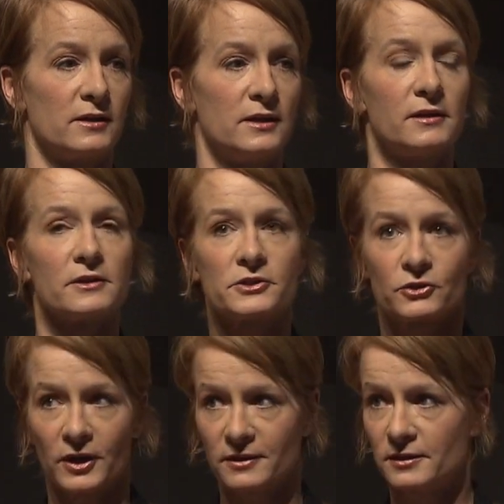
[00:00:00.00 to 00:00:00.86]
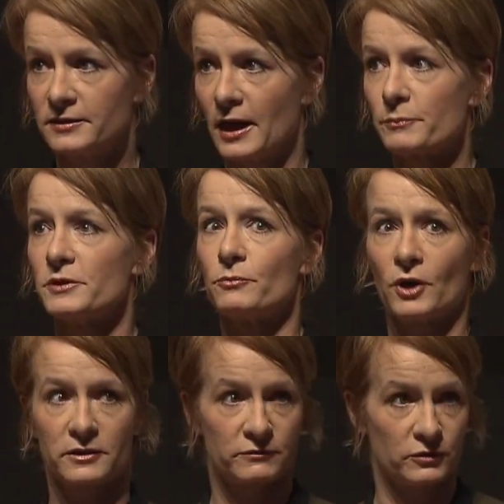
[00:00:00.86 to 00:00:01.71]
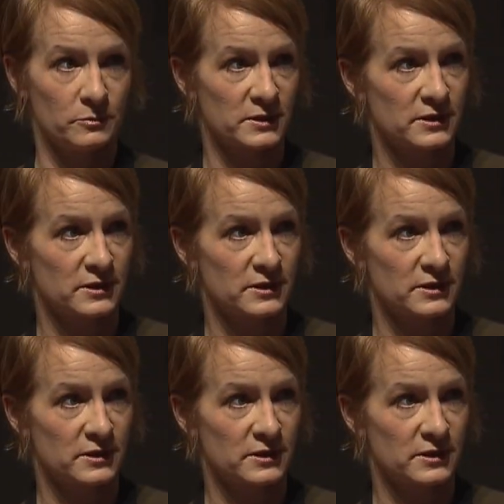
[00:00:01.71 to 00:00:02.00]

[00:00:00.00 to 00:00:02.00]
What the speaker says: illustrate the depth and breadth of human